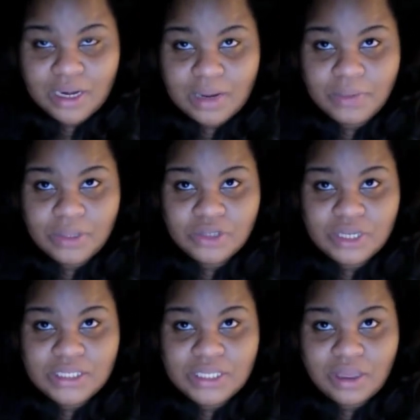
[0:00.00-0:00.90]
And I'm really
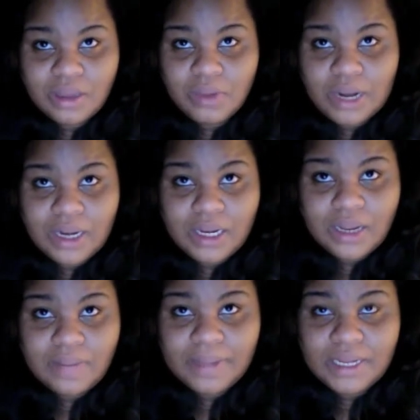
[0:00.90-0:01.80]
trying to tell him what I
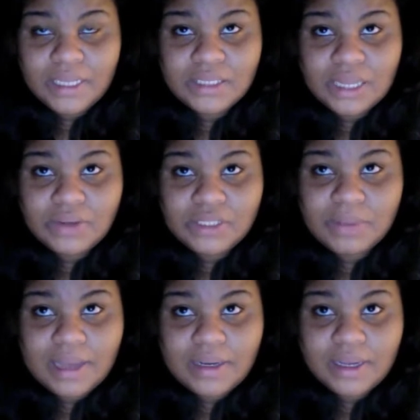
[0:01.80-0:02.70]
need. But he's not
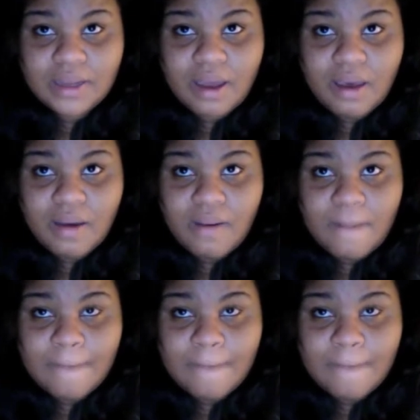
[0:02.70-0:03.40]
responding at all.